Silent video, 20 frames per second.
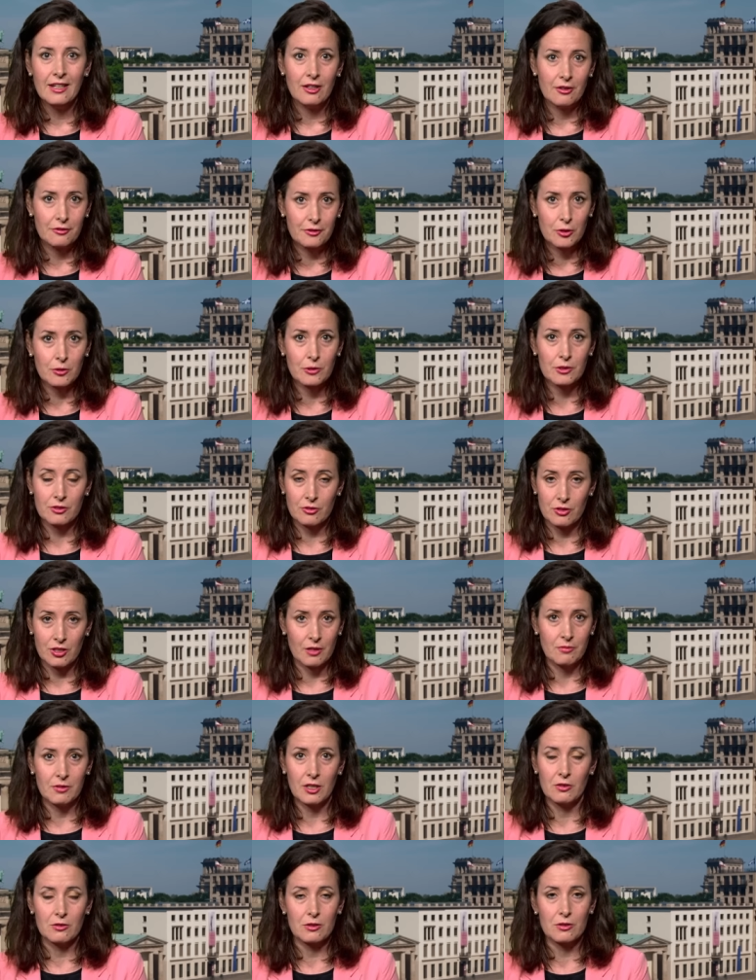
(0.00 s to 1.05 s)
Of course,
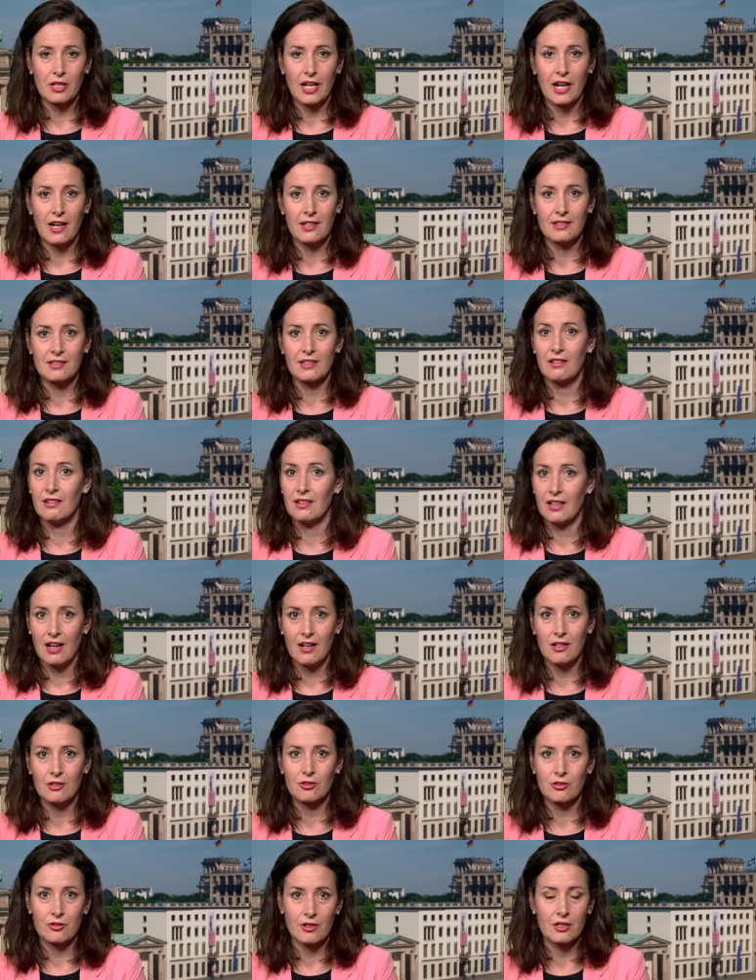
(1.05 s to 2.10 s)
Germany also has a
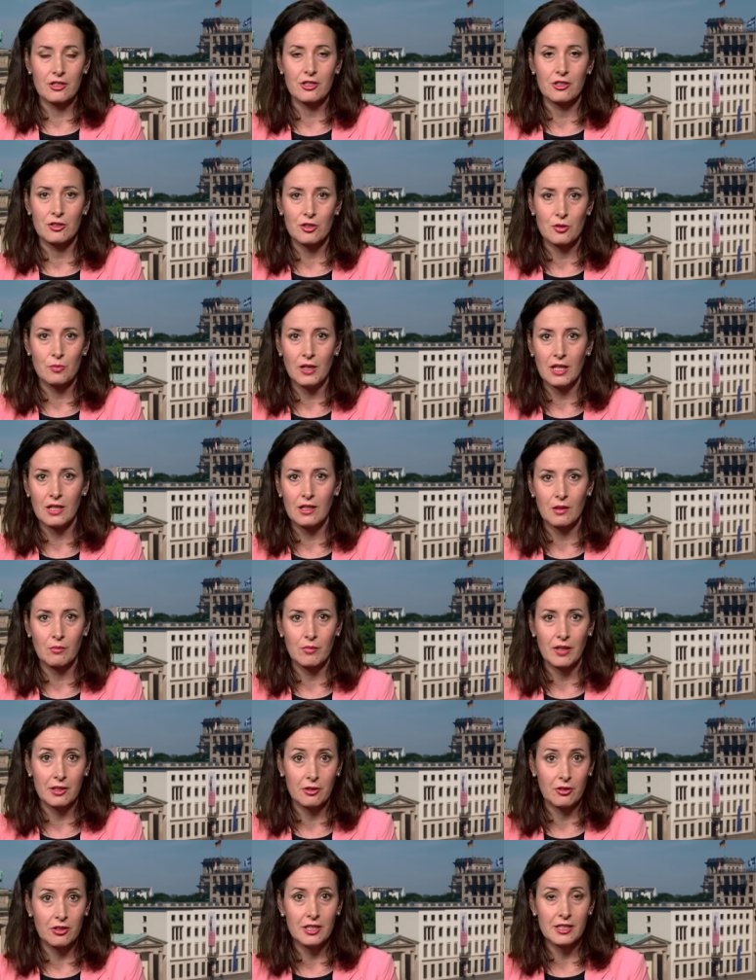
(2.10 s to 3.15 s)
large Russian speaking
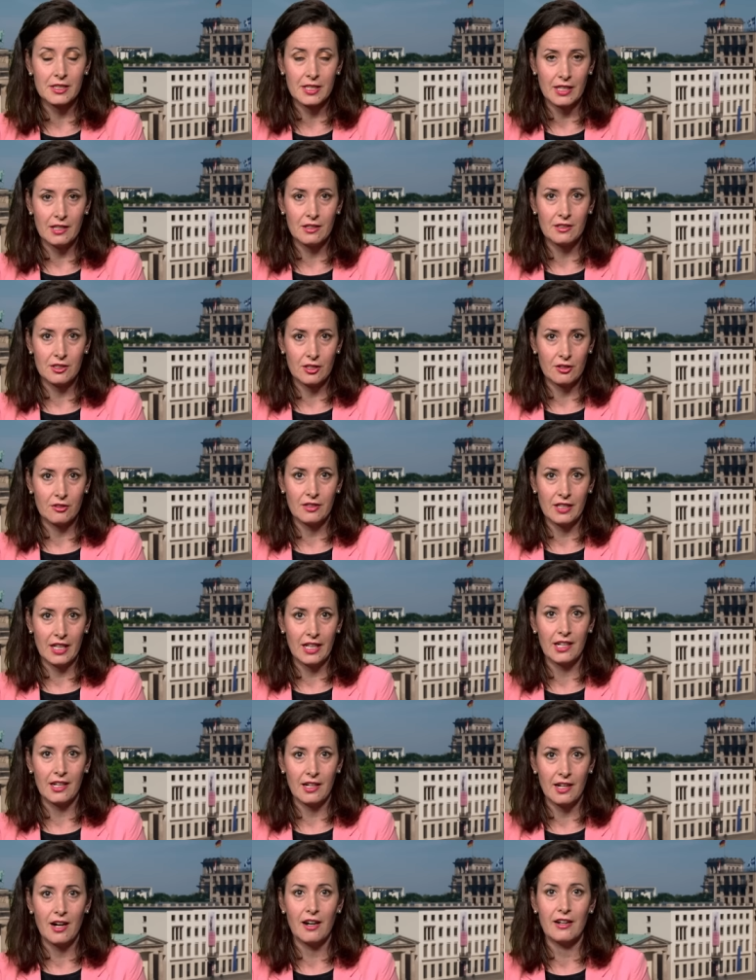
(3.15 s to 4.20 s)
minority, so
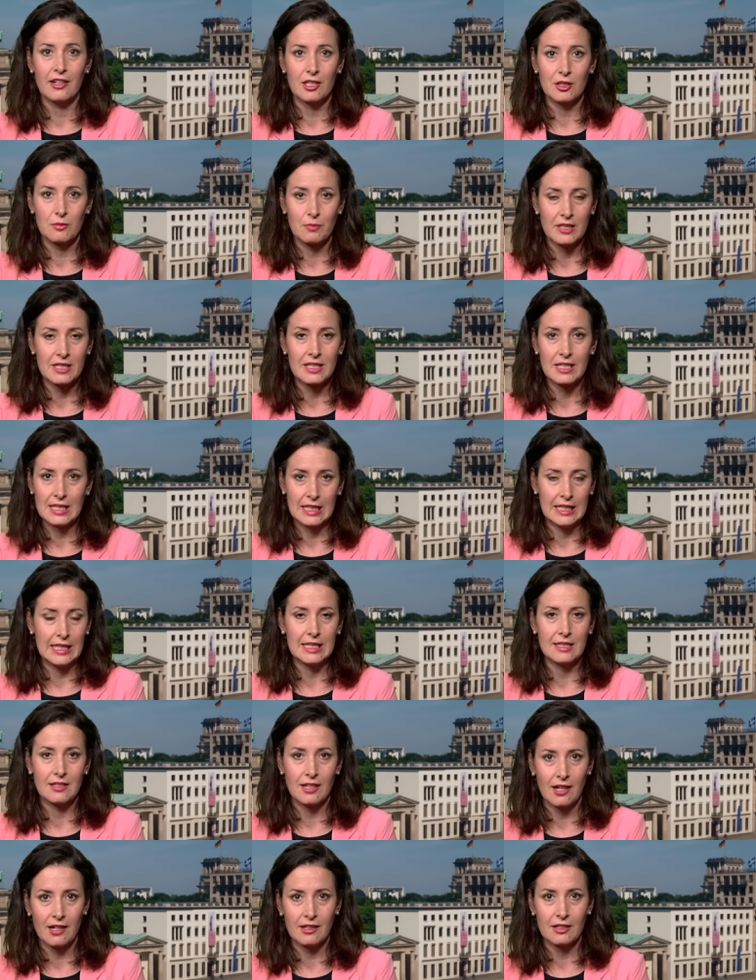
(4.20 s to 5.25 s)
they are explicitly
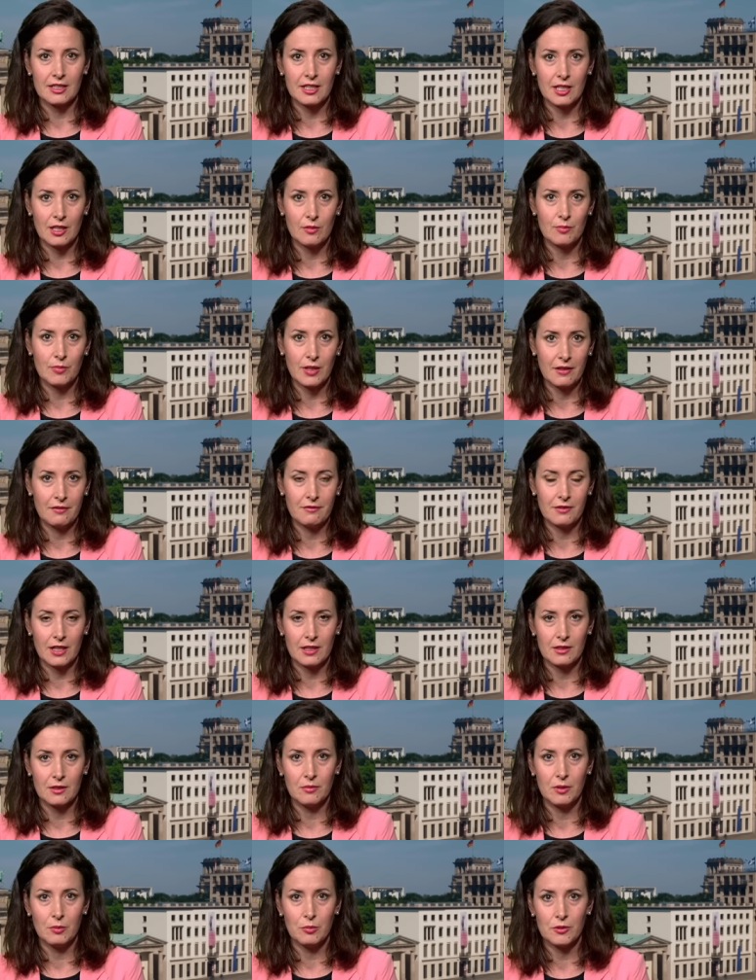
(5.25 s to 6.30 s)
targeted by
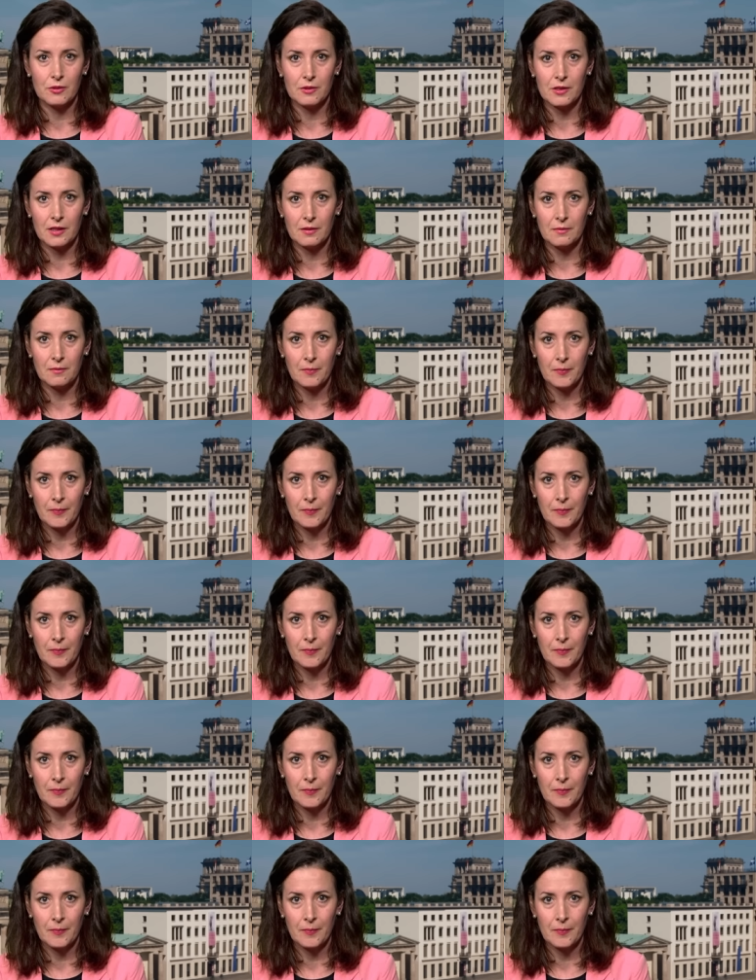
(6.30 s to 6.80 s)
Vladimir Putin.